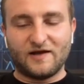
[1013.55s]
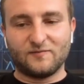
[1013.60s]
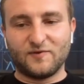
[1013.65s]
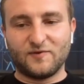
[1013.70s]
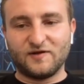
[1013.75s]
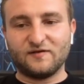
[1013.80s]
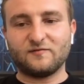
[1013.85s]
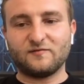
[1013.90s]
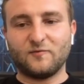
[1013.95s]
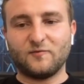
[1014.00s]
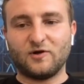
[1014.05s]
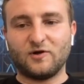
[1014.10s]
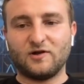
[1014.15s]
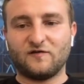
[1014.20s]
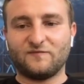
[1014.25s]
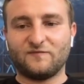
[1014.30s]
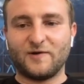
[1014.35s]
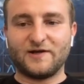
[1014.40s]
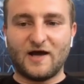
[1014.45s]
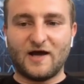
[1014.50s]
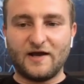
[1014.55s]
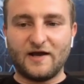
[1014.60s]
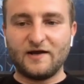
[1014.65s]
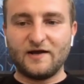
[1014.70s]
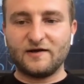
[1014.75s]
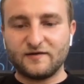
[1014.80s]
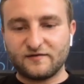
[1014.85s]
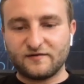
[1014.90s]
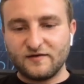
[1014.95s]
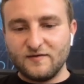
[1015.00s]
And the business model of
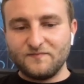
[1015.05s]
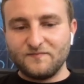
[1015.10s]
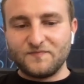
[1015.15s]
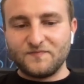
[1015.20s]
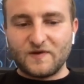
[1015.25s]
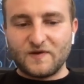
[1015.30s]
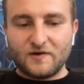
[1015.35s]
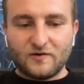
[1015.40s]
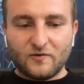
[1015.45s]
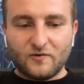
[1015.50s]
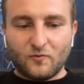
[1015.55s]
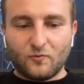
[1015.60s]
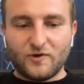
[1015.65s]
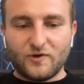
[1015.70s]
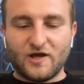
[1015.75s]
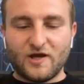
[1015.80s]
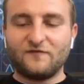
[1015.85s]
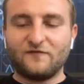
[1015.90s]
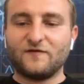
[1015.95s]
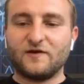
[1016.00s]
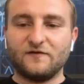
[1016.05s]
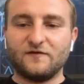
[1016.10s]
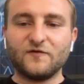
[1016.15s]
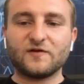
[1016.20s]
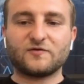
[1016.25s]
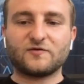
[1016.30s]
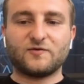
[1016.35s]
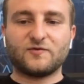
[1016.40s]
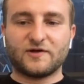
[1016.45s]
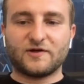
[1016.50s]
Madana is, we have an
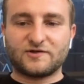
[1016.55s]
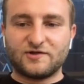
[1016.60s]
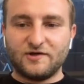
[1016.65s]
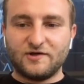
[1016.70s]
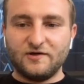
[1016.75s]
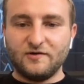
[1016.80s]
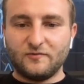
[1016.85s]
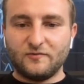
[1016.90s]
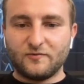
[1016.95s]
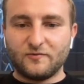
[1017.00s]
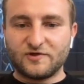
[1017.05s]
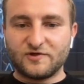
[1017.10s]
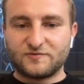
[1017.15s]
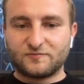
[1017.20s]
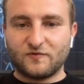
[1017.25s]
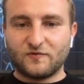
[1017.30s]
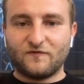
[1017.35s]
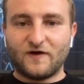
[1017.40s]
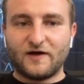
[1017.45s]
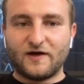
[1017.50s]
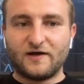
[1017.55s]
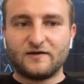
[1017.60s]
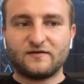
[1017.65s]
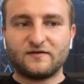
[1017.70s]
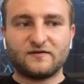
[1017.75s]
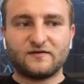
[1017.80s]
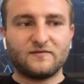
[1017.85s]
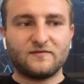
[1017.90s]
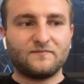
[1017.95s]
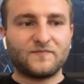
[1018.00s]
infrastructure which
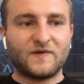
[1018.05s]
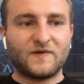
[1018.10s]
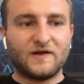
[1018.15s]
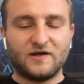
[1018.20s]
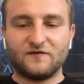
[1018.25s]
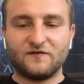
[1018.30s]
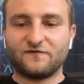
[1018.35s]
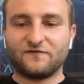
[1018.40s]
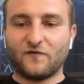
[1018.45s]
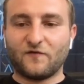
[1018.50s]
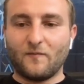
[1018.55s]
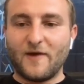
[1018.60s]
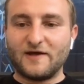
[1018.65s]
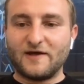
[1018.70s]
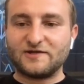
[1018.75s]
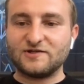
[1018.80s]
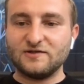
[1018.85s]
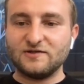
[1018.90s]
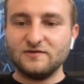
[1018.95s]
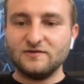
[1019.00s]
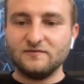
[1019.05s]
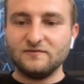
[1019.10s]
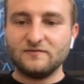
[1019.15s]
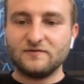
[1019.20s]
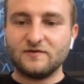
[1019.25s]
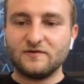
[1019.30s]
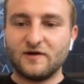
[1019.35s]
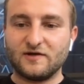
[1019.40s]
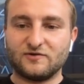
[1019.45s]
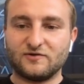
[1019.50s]
provides information,
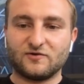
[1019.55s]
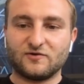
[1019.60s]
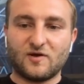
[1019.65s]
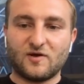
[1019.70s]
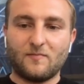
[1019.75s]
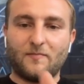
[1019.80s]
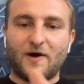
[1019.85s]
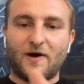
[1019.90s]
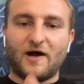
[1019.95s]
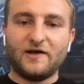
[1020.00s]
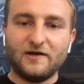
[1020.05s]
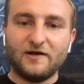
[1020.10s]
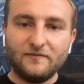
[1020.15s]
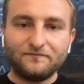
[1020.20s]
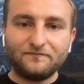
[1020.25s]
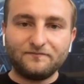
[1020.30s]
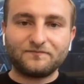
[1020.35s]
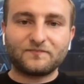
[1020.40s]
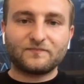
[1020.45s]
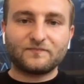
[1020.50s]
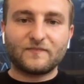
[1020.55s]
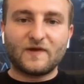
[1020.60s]
and you can buy